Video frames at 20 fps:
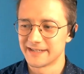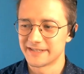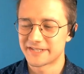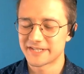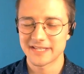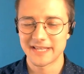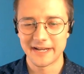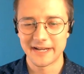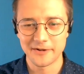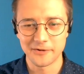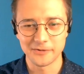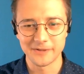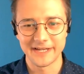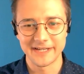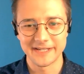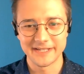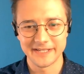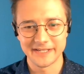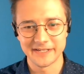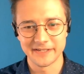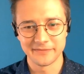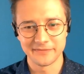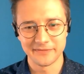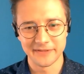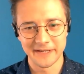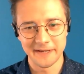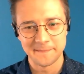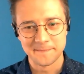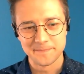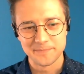just that whole idea of
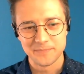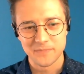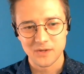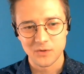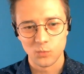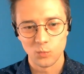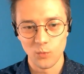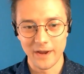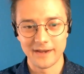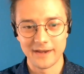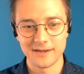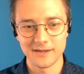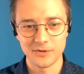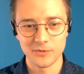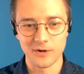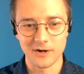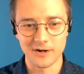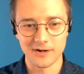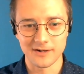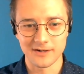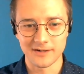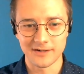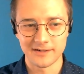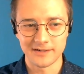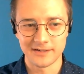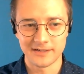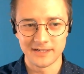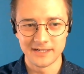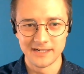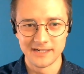like when you
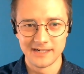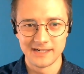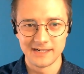are